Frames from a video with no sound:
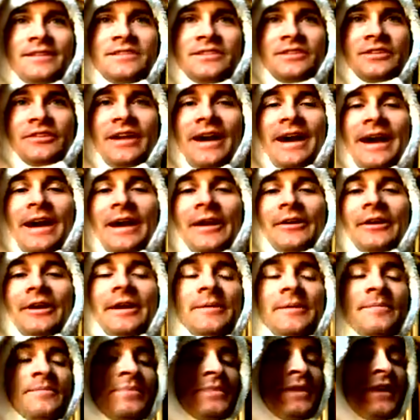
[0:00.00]
Dear
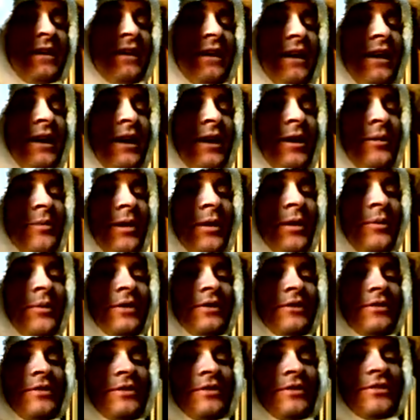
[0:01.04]
Diary. I
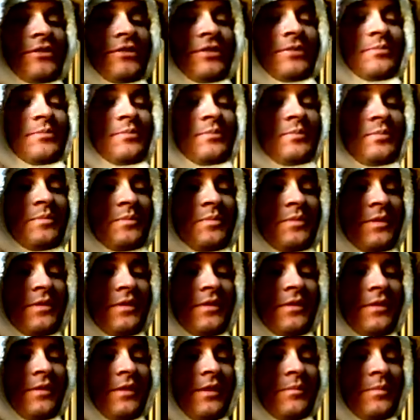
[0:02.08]
went to this
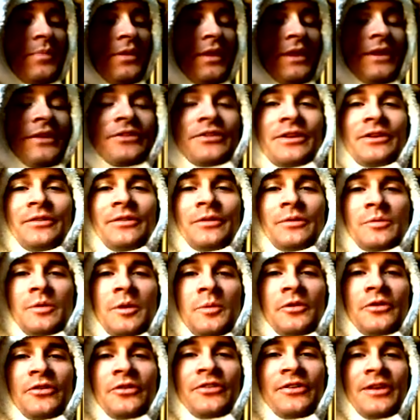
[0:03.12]
place called the
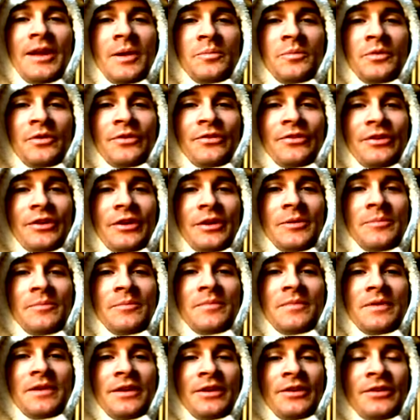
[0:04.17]
Rubber Stamp
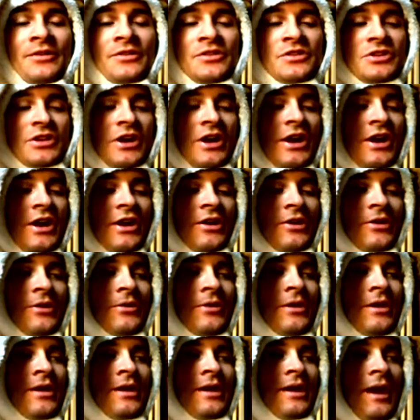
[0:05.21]
Museum here in
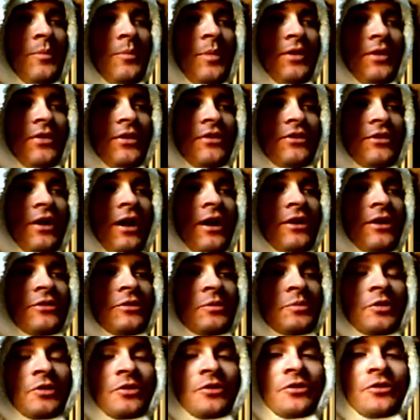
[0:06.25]
Chicago. I met this
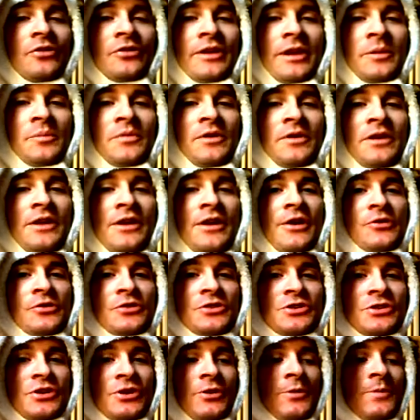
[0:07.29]
awesome girl named Neo
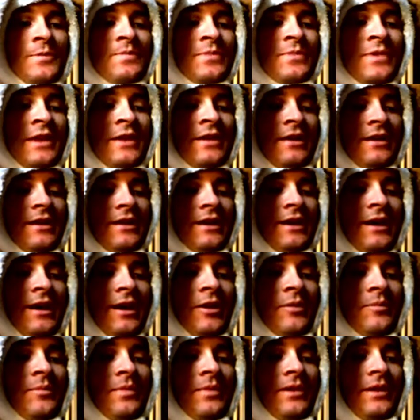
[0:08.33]
Show.
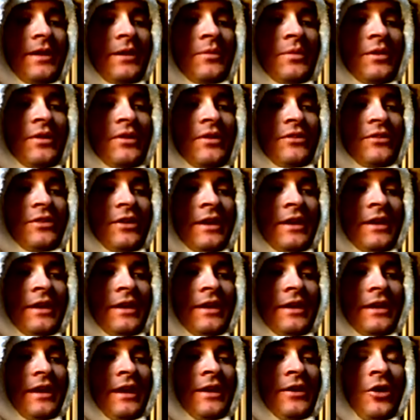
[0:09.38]
It was
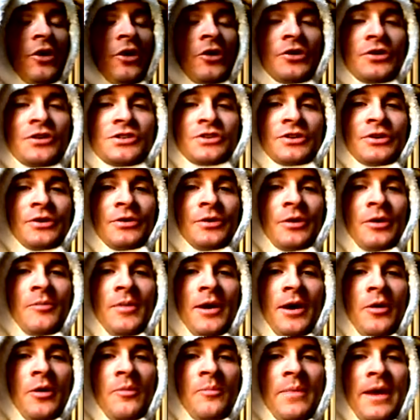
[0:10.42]
an art show
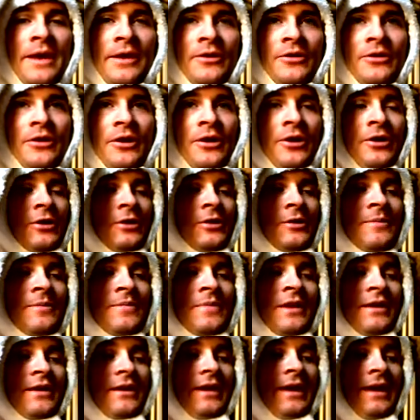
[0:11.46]
about male art,
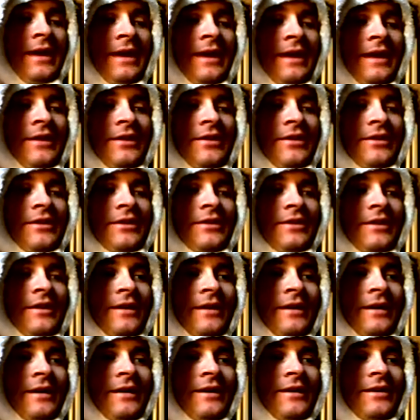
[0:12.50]
and
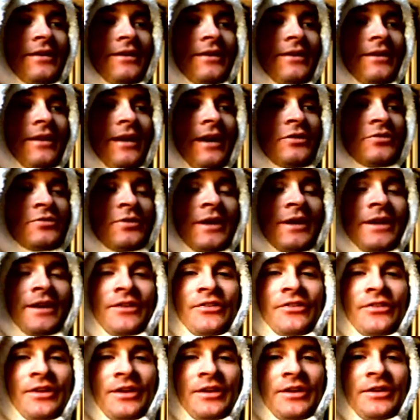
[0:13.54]
I
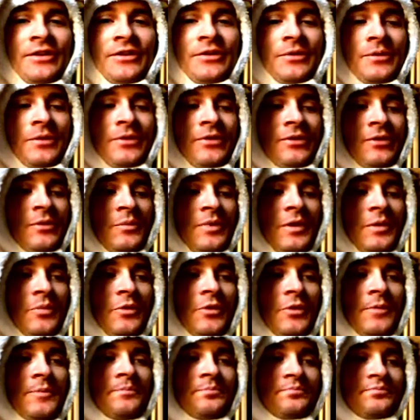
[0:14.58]
traded zines with some
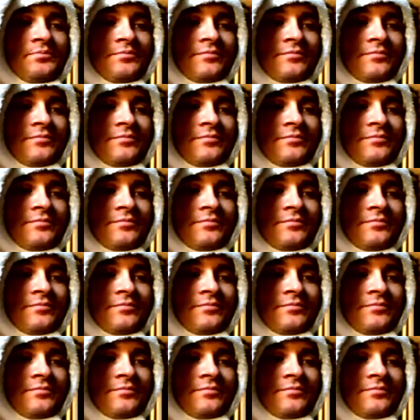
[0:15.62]
people.